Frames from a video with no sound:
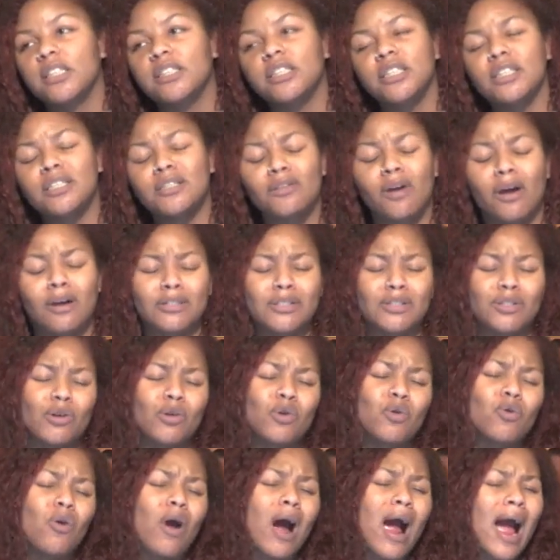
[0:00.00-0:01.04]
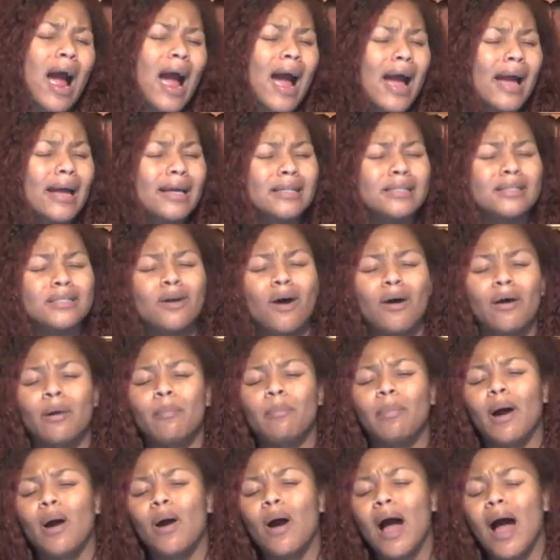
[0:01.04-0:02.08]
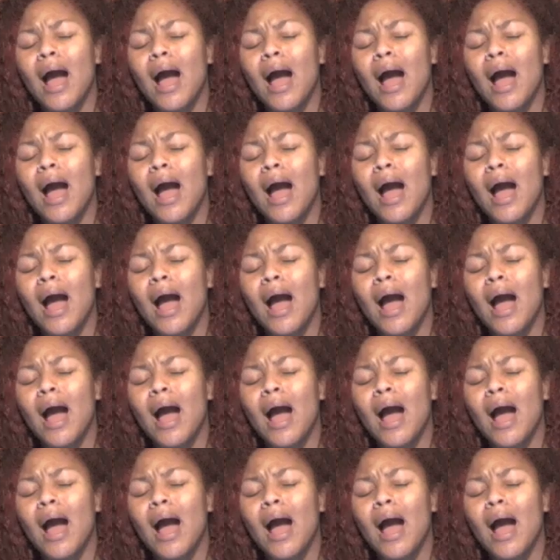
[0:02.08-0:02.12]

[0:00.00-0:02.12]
And she starts to cry and talk about